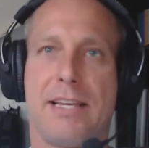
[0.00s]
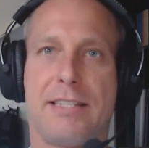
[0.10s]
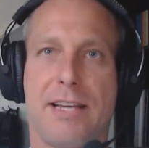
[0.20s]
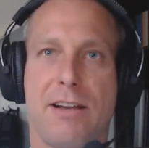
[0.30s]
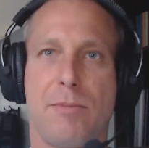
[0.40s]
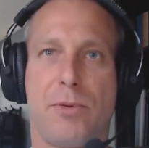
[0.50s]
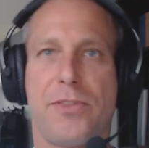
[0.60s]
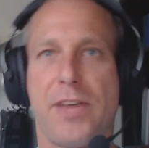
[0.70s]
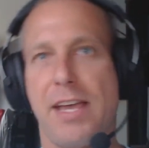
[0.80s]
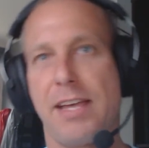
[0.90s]
terrible
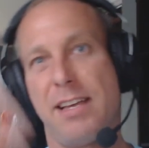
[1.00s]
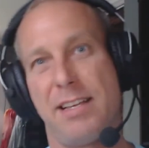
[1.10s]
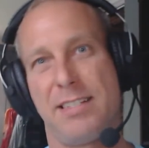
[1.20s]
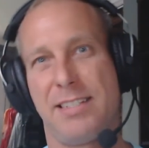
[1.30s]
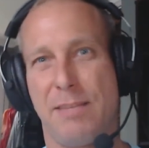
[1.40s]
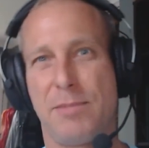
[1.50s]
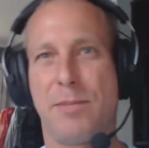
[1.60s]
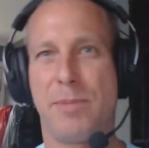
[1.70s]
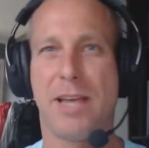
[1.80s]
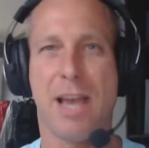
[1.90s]
thing, seems to
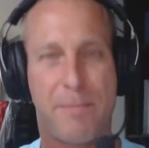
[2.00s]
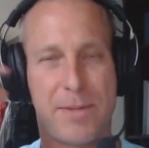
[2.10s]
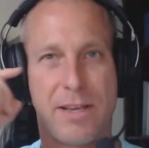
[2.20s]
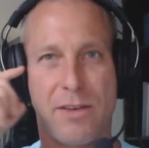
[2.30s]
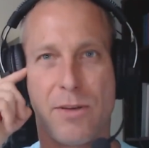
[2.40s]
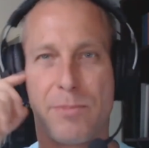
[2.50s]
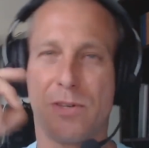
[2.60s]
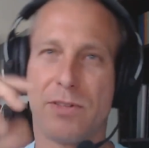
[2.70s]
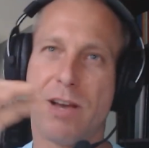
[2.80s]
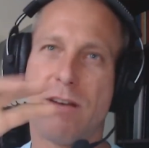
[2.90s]
be happening in crypto
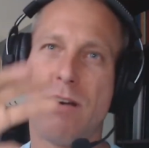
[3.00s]
now.